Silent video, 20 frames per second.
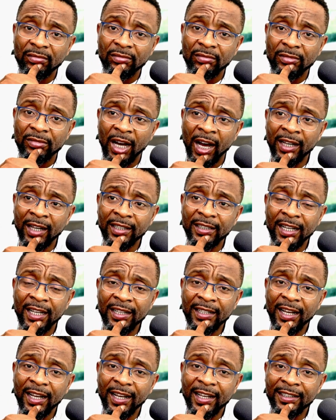And then
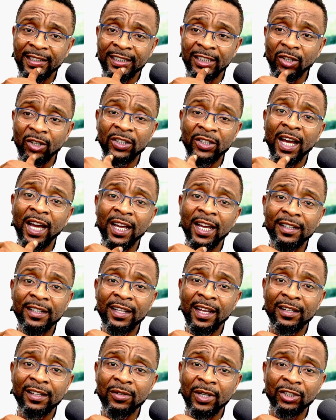the other
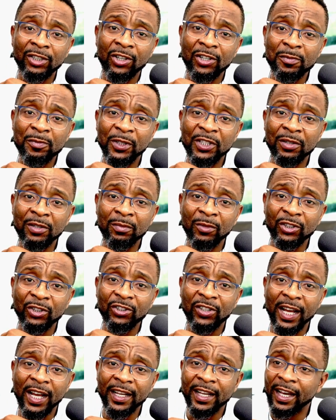areas are just pretty much
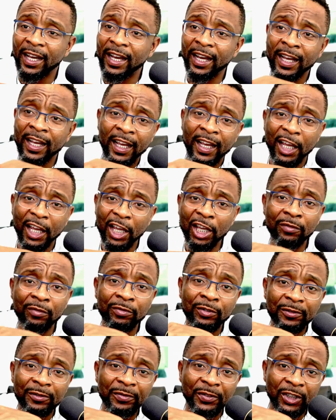like a even
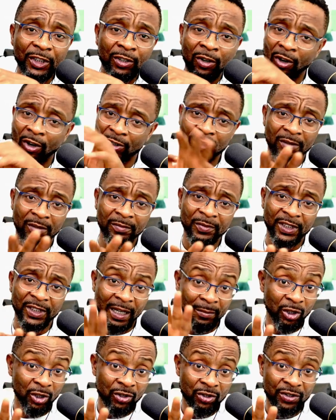figure or something. I'm
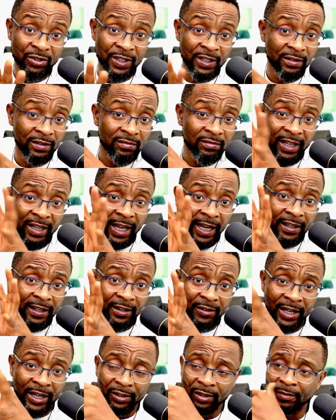just using like a
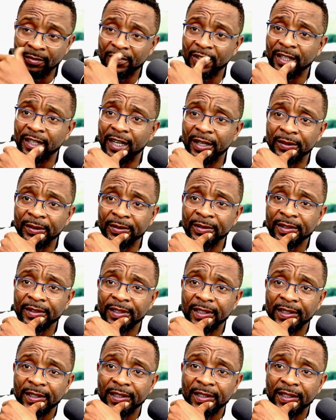random thing now.
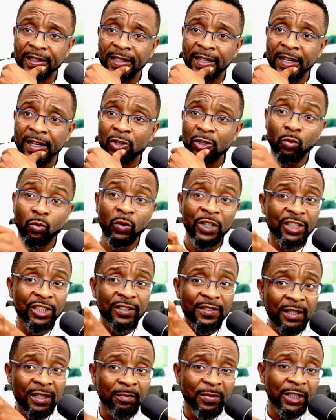So which
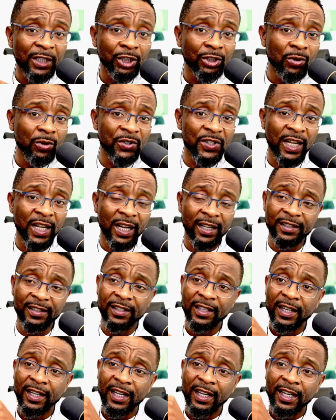simply shows that
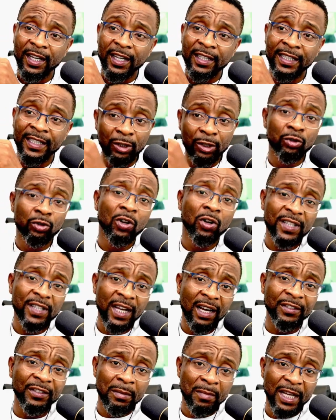they do not have
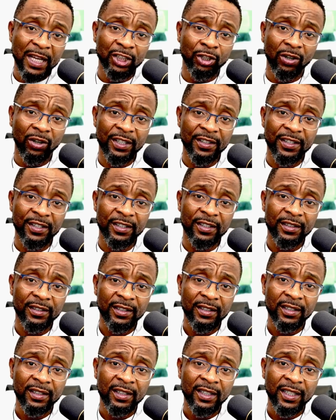the majority
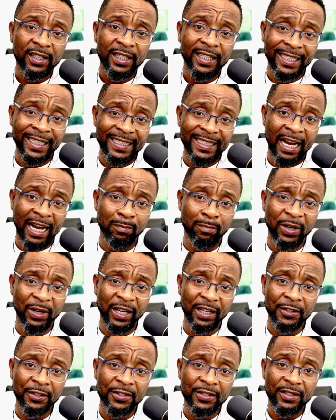in that
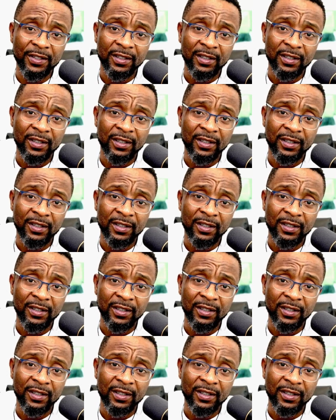place.